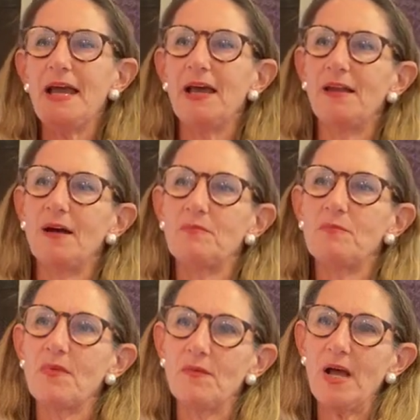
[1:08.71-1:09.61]
And um,
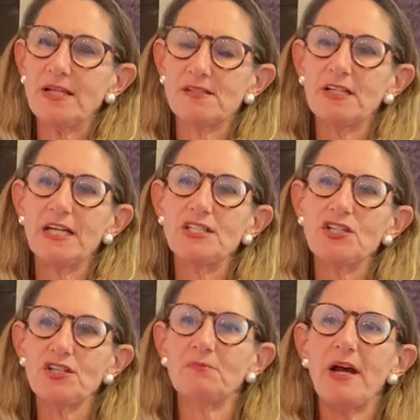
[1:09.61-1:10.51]
as a
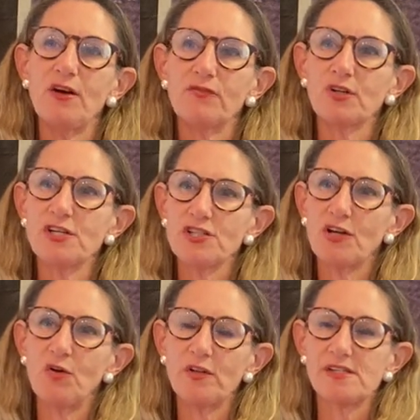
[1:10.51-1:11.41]
dietitian, my overarching
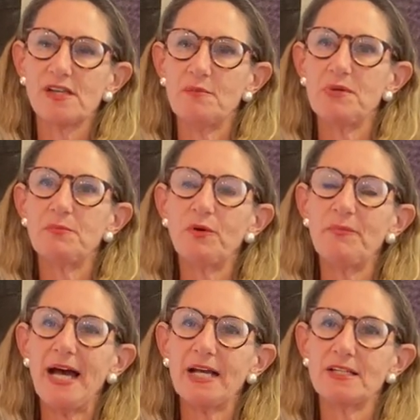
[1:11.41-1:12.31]
goal is to get people
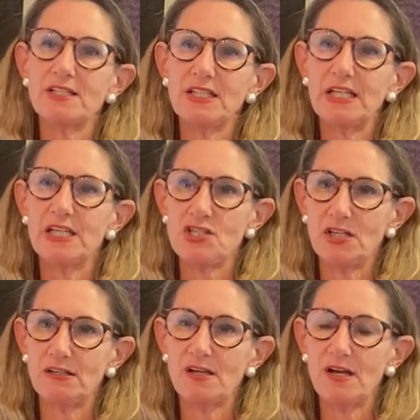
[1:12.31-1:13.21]
back into the
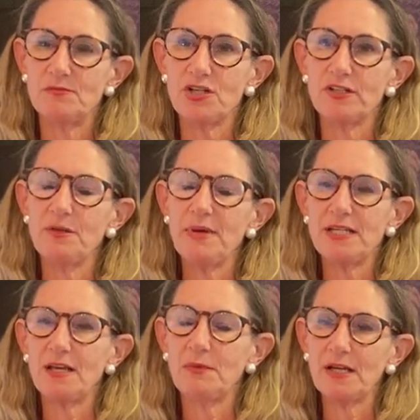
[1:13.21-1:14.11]
kitchen. Uh, during the
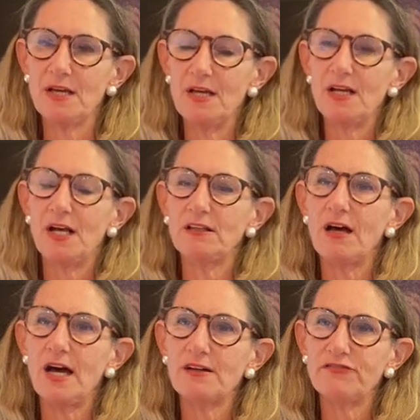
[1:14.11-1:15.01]
pandemic, a
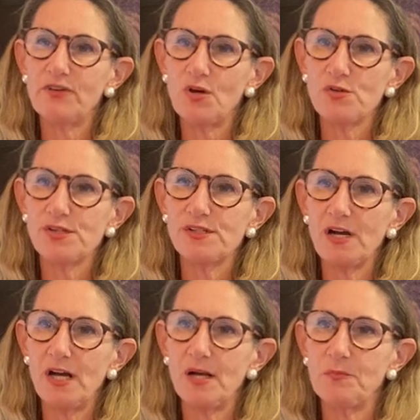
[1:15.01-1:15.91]
lot of folks
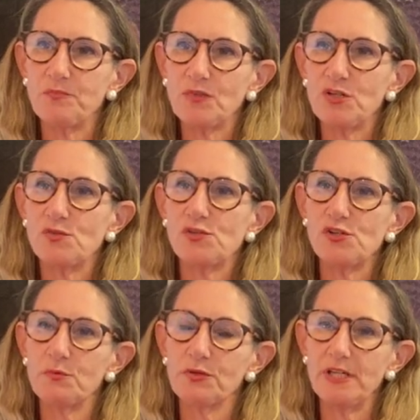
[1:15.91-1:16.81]
um,
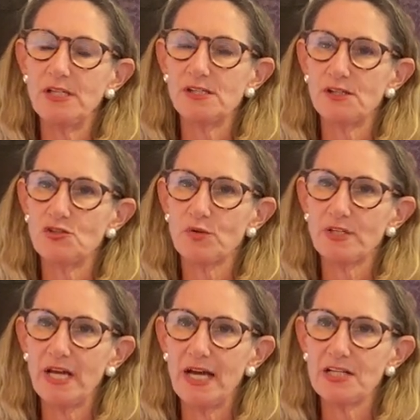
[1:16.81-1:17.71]
used Uber Eats and
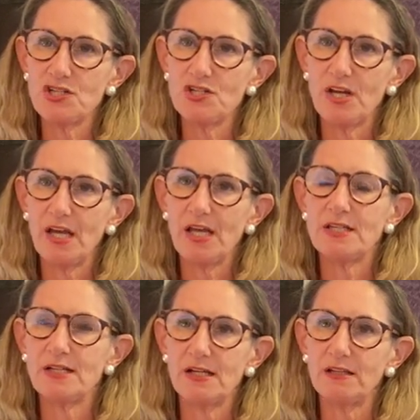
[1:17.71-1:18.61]
DoorDash
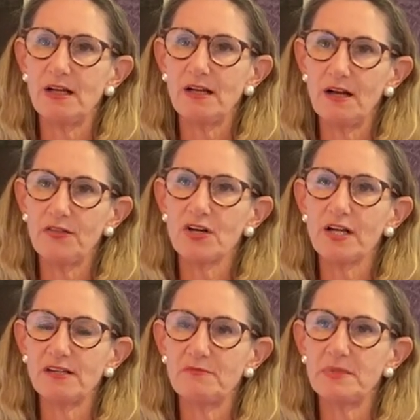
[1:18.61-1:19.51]
and uh, other
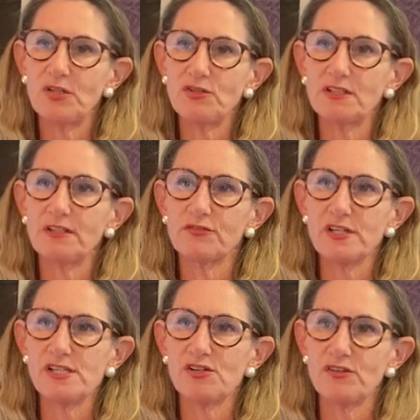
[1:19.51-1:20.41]
kind of meal
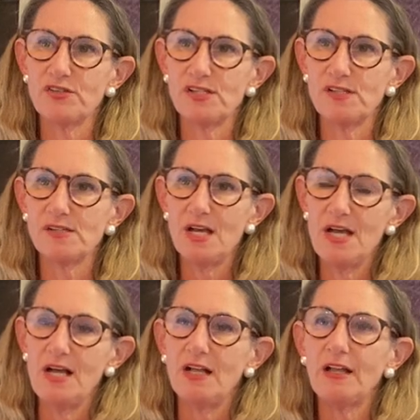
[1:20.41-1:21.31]
delivery services
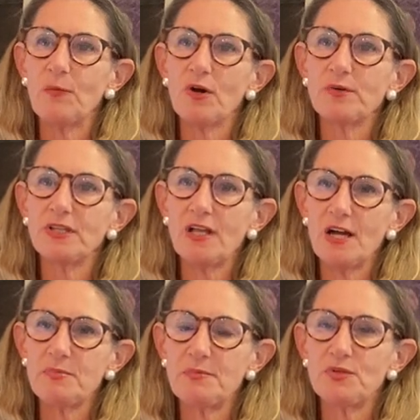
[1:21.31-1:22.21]
I work with a
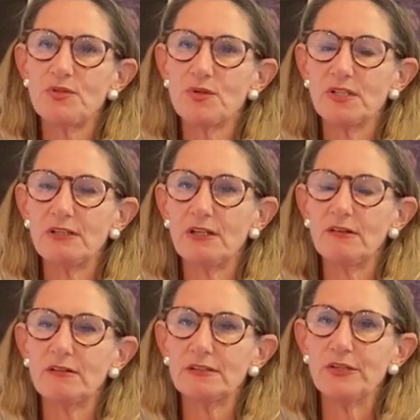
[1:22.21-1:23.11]
lot of people who are a
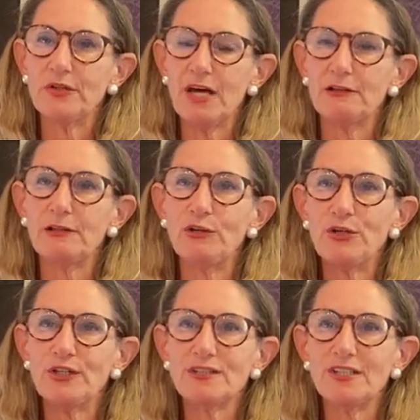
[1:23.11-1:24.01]
little who got a little
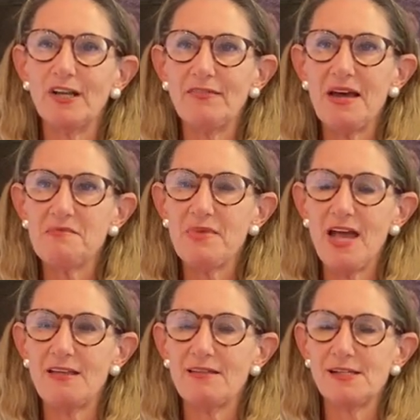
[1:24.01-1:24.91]
hooked on them,
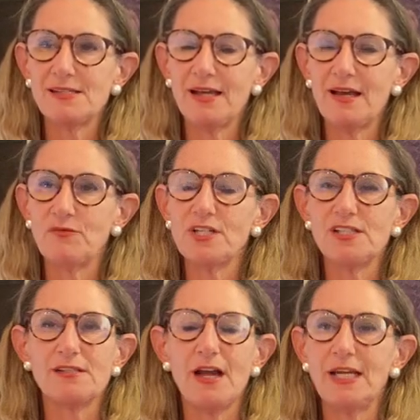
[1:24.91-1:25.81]
and they say, "I
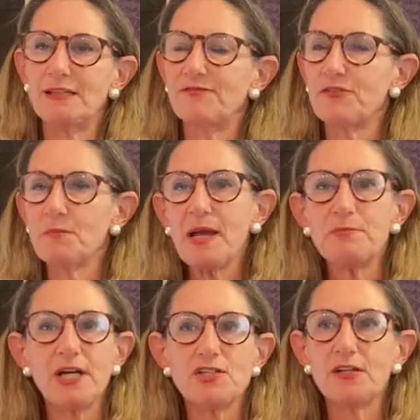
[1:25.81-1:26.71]
just I for my
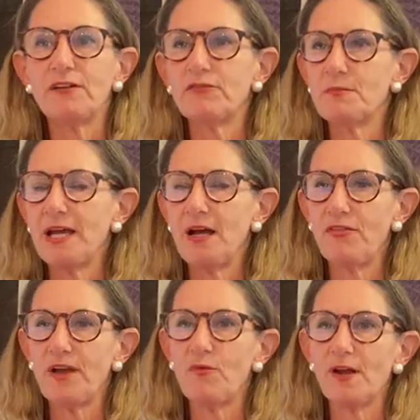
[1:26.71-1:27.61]
budget and for my
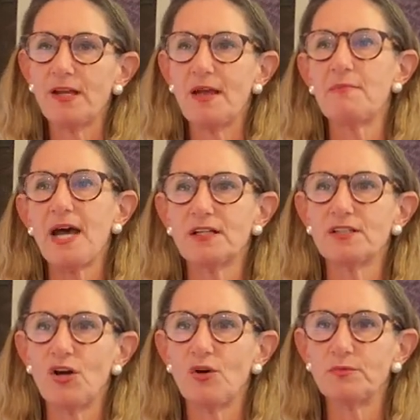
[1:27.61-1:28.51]
health, I want to get back
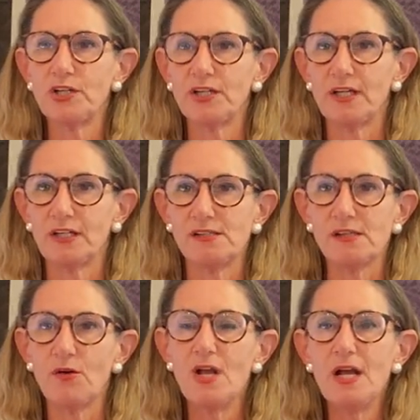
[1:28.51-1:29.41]
to home cooking." And
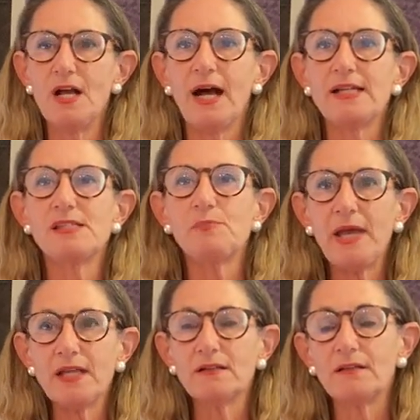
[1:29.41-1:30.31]
so, I
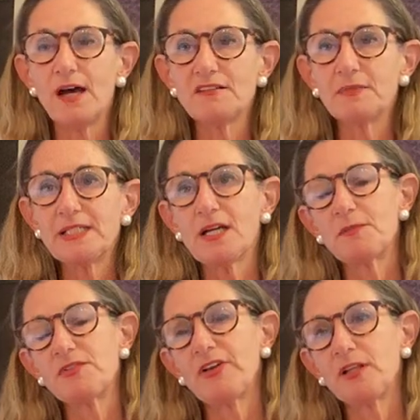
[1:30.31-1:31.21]
spend a lot of my
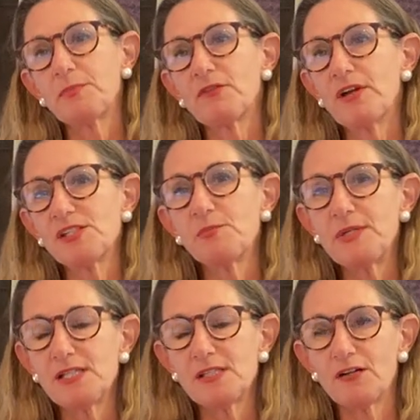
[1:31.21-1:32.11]
time developing
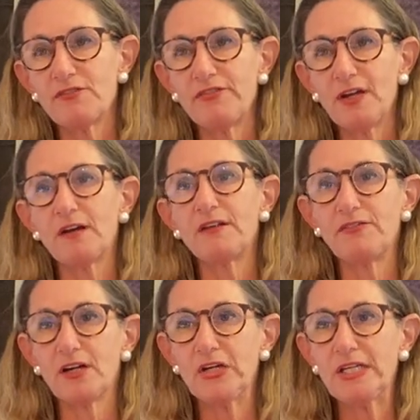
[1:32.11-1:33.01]
recipes that are very
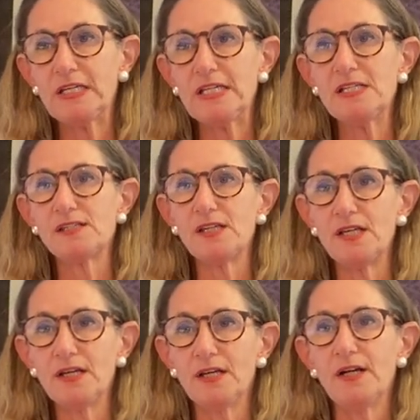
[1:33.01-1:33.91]
very
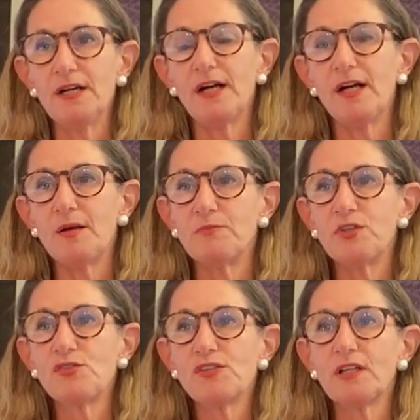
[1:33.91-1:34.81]
easy, um,
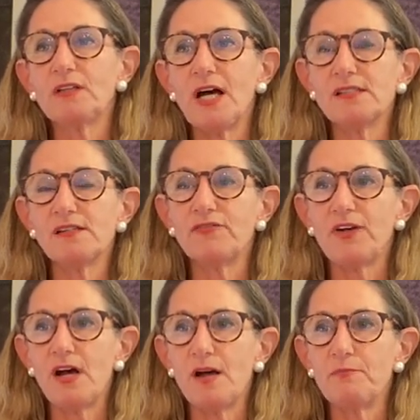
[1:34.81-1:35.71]
using lots of
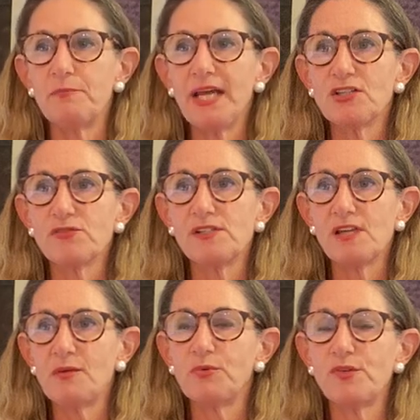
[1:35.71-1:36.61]
um, pantry
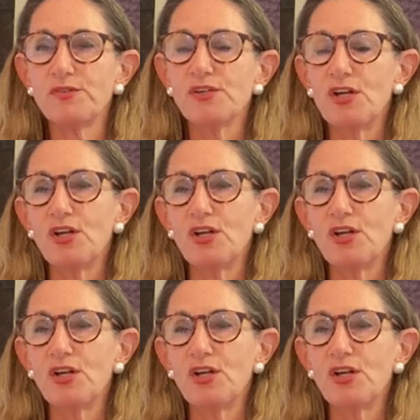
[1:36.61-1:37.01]
staples.